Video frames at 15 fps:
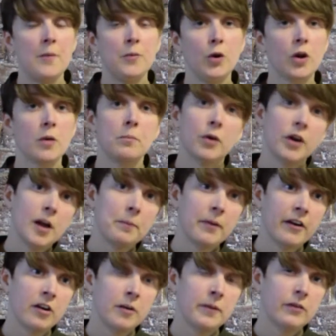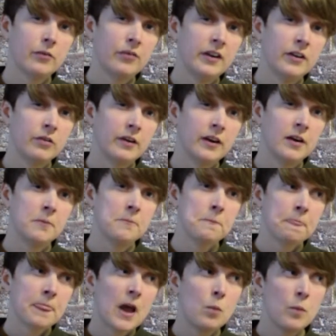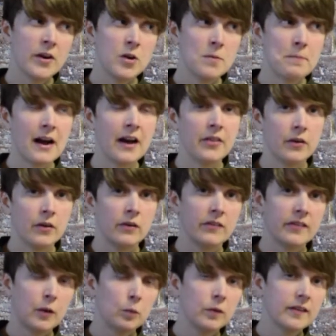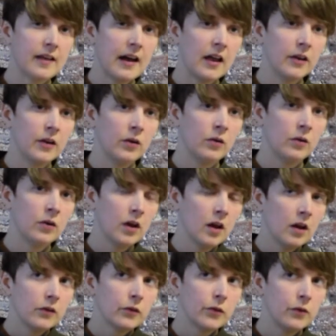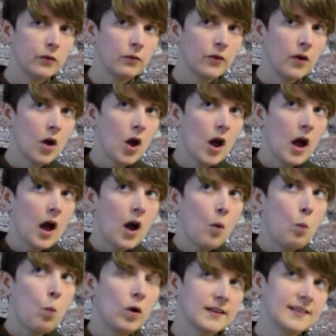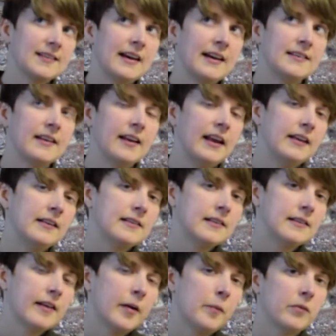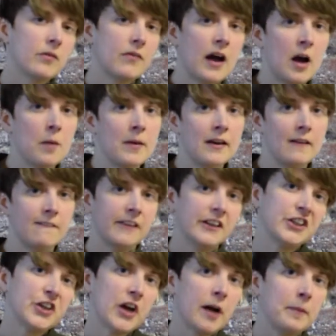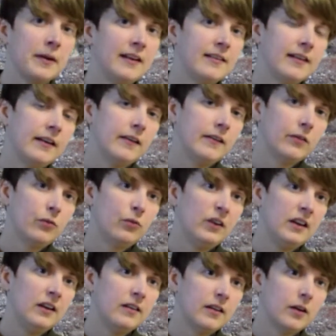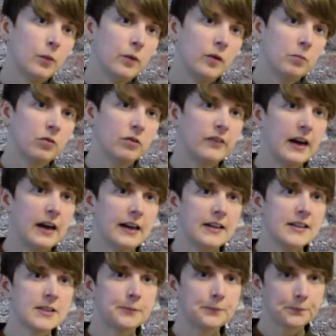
you can put a pyramid feeder in, and when you buy those, it will tell you sort of what size it is in terms of how many fish, how many days feed it will provide.